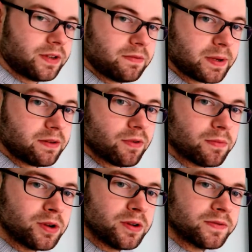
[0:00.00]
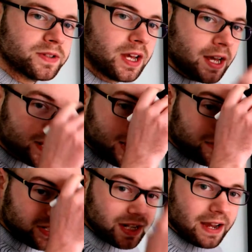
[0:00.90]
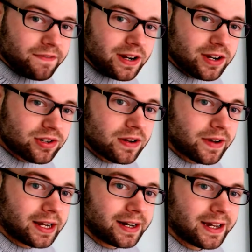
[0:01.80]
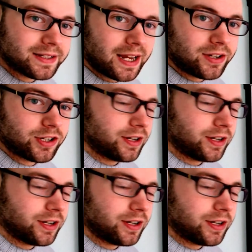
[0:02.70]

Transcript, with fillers: been removed. Now, the definition of ionization